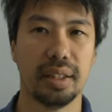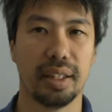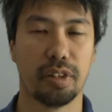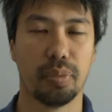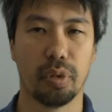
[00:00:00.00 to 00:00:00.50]

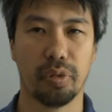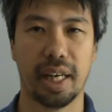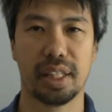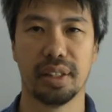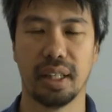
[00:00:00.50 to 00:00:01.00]
There's more
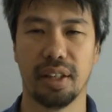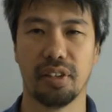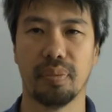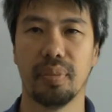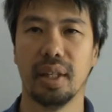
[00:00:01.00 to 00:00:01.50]

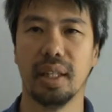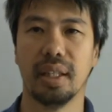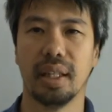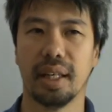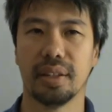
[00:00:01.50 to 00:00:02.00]
factionalism,
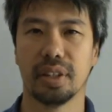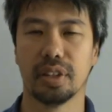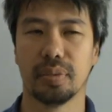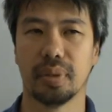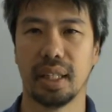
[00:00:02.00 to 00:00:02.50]
and
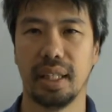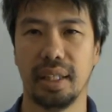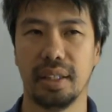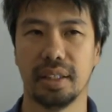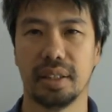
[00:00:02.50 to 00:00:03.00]
ultimately
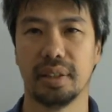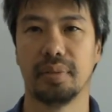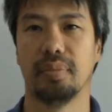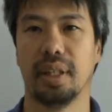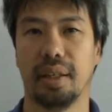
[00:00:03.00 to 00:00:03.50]
these
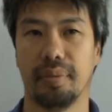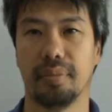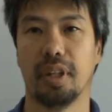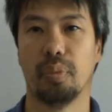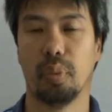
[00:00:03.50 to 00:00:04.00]
yeah
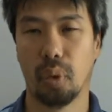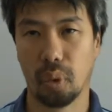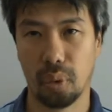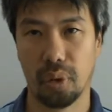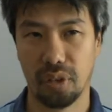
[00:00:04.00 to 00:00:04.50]

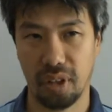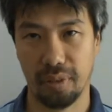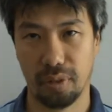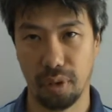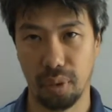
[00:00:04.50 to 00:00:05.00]
warlords
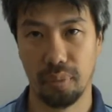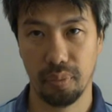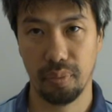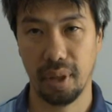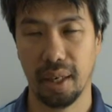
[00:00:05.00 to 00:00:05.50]
have to
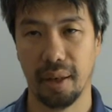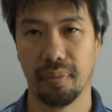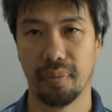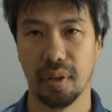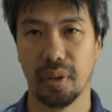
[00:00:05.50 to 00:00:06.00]
yeah
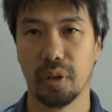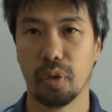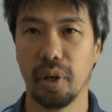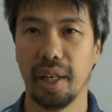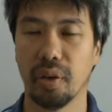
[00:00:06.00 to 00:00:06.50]

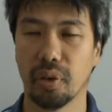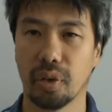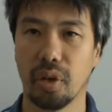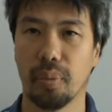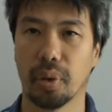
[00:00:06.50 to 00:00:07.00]
agree on
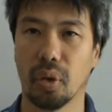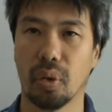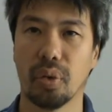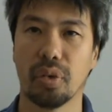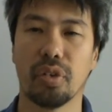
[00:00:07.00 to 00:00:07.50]
common
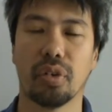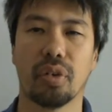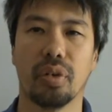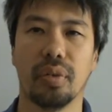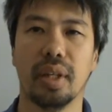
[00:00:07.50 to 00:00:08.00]
laws
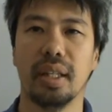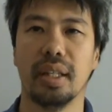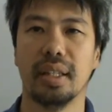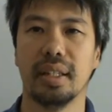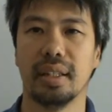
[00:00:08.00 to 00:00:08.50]
and
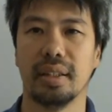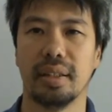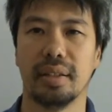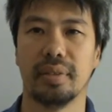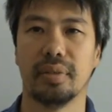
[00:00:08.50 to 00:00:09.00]

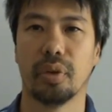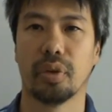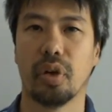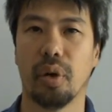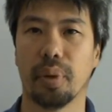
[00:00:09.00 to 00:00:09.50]
um, on a
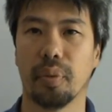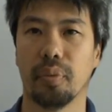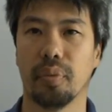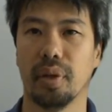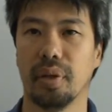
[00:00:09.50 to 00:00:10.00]

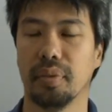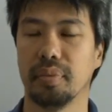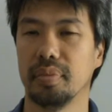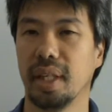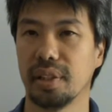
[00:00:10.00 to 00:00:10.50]
common
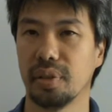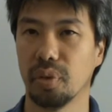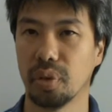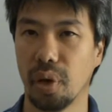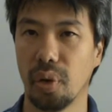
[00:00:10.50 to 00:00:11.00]
um, national
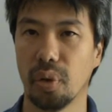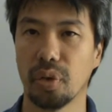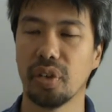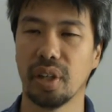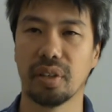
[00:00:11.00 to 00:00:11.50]

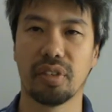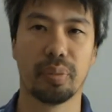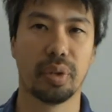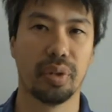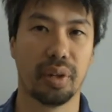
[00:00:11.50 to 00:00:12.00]
goals in some
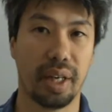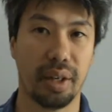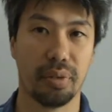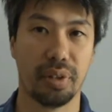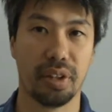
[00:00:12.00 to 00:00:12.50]

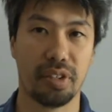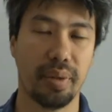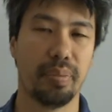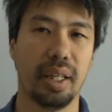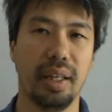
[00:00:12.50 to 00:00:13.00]
kind of an
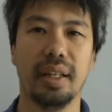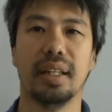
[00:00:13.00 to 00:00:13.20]
assembly